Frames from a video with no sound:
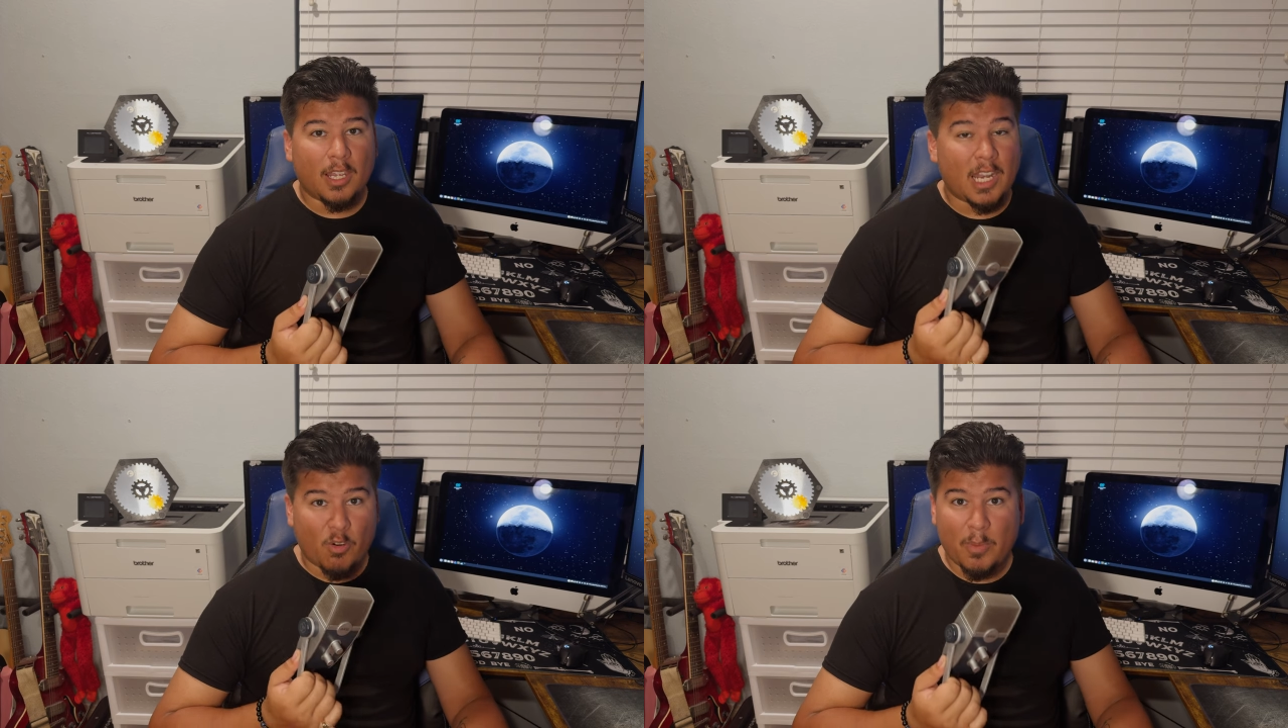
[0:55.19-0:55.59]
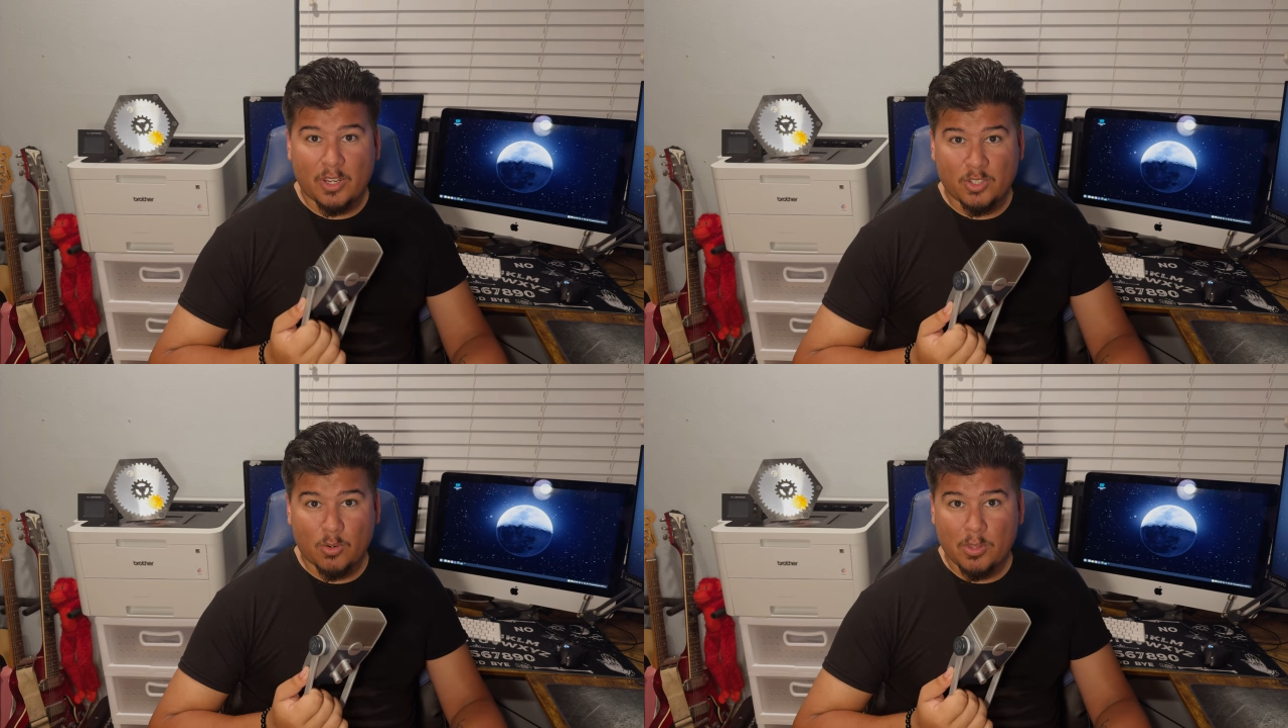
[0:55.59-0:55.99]
and I will
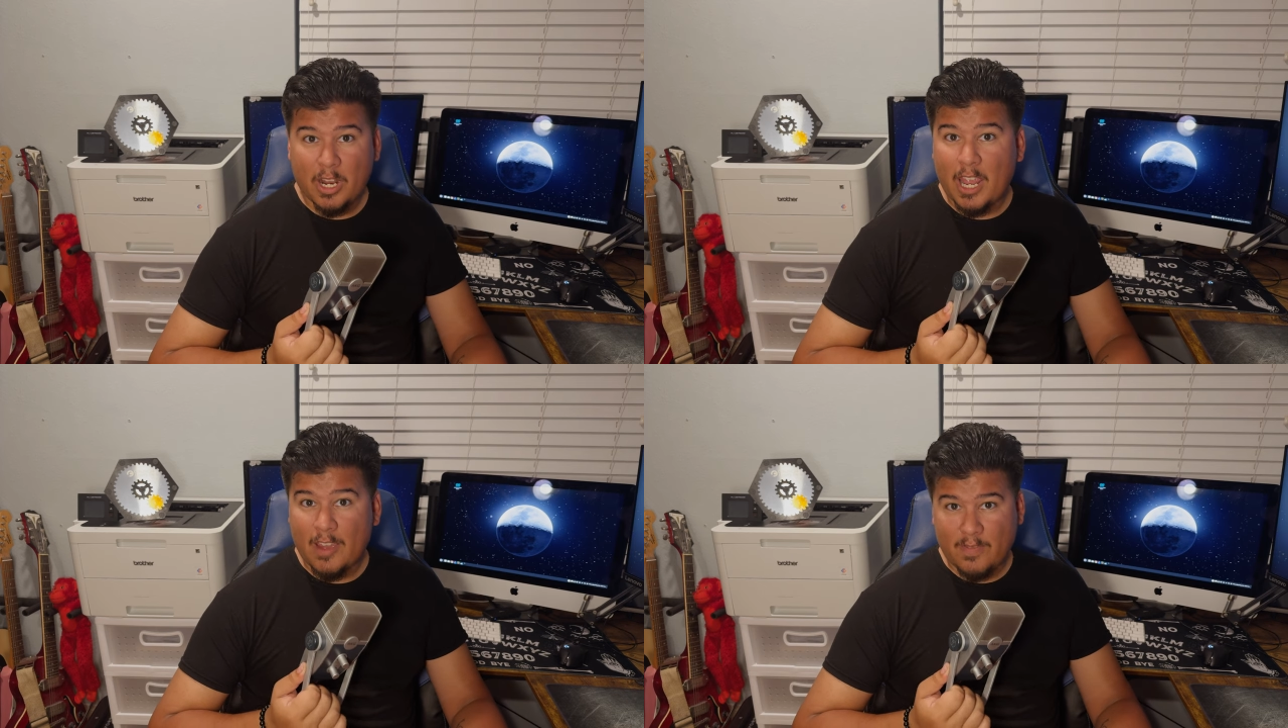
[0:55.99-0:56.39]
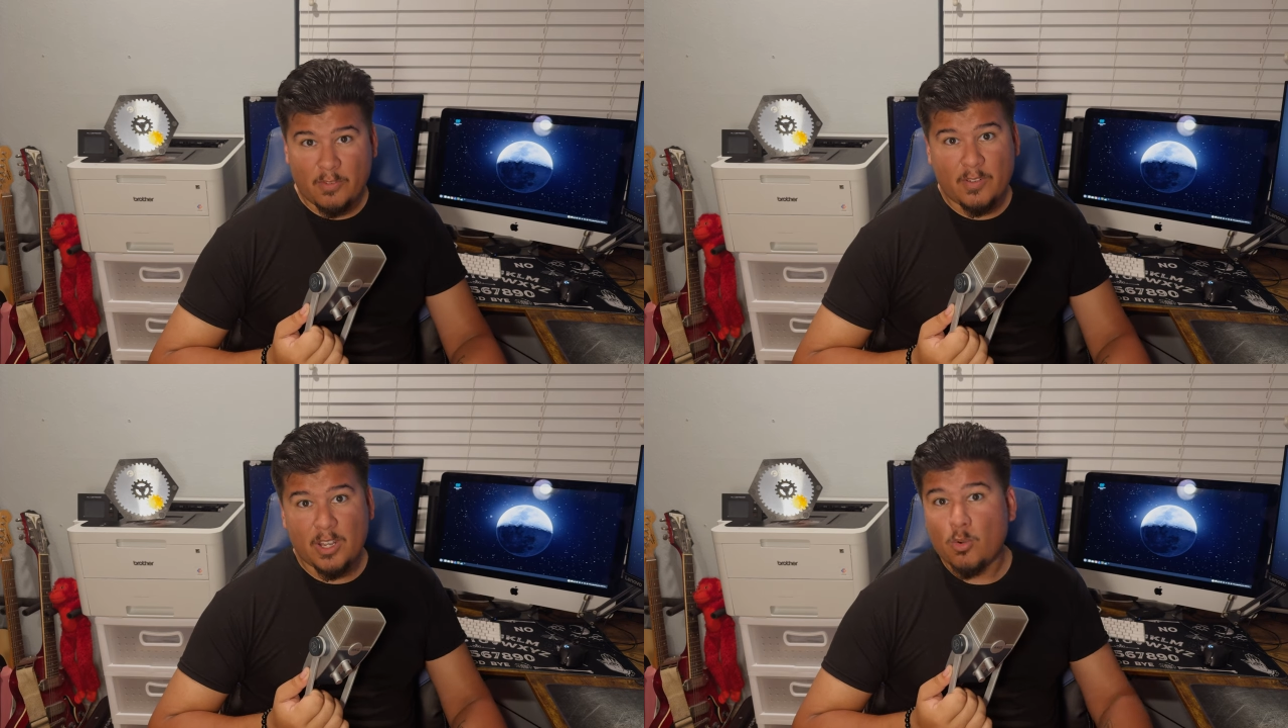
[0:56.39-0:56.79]
make sure that I have
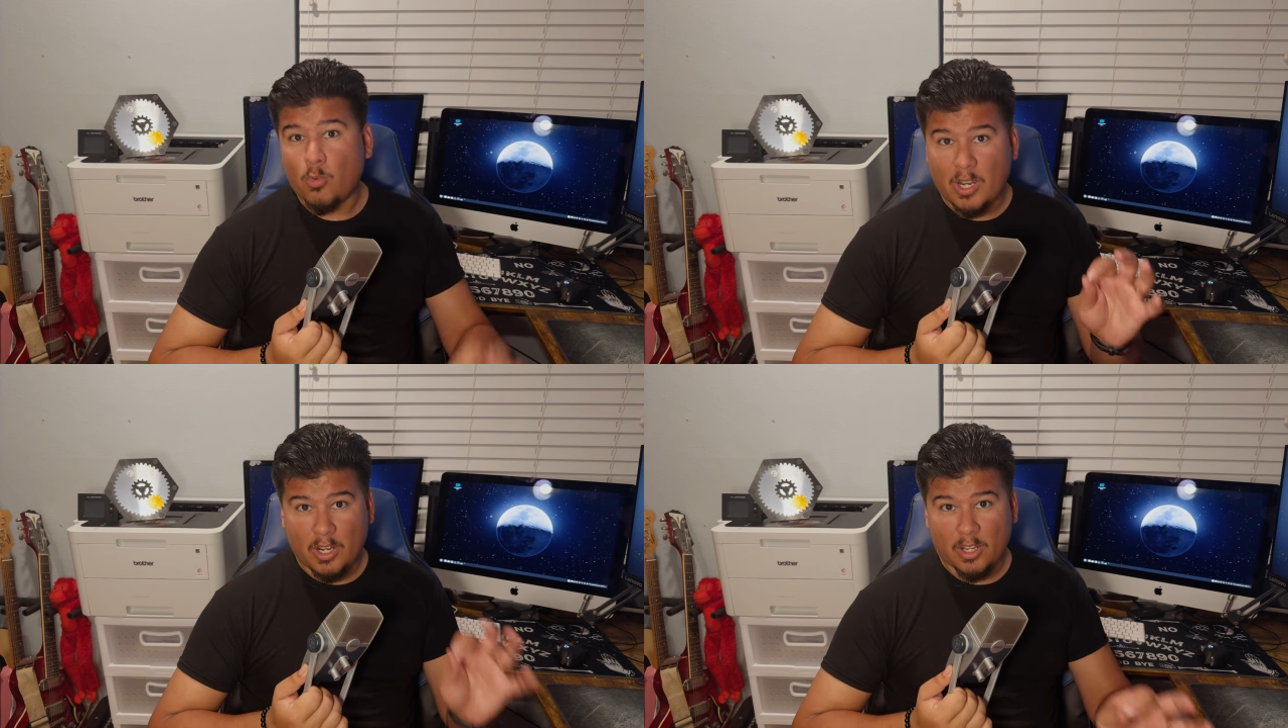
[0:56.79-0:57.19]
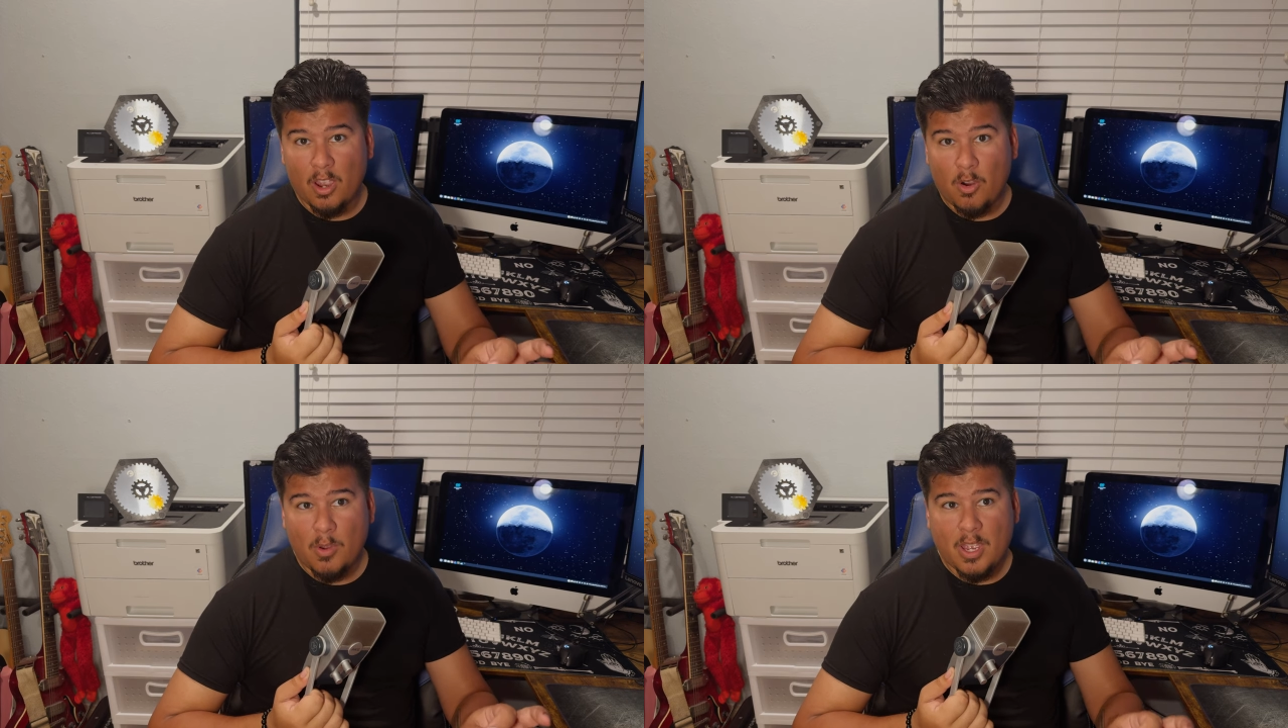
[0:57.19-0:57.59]
that video ready to
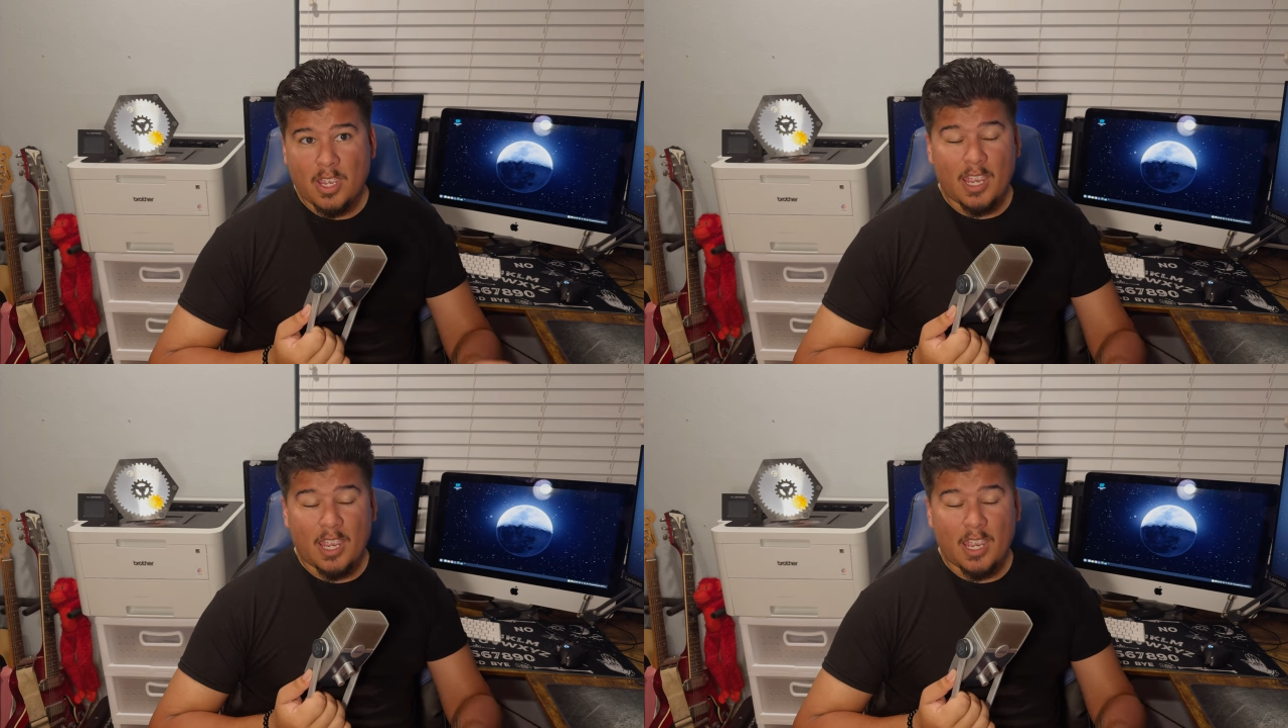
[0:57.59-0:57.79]
go